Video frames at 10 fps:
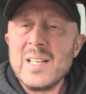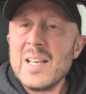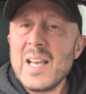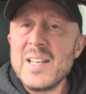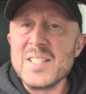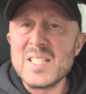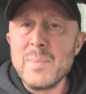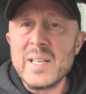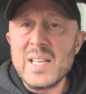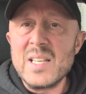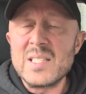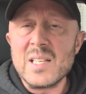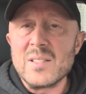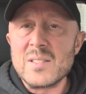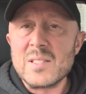It doesn't make any
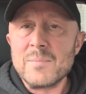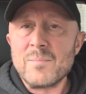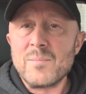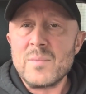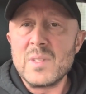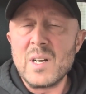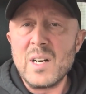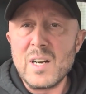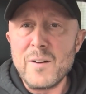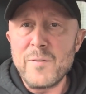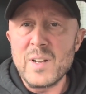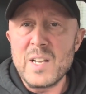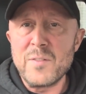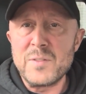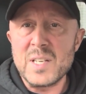sense. The
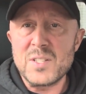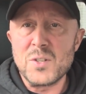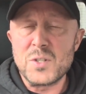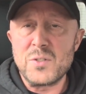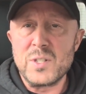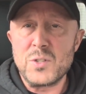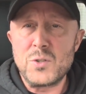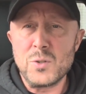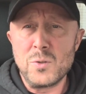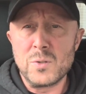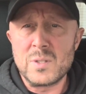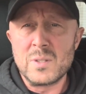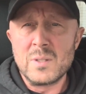half-life of testosterone is short.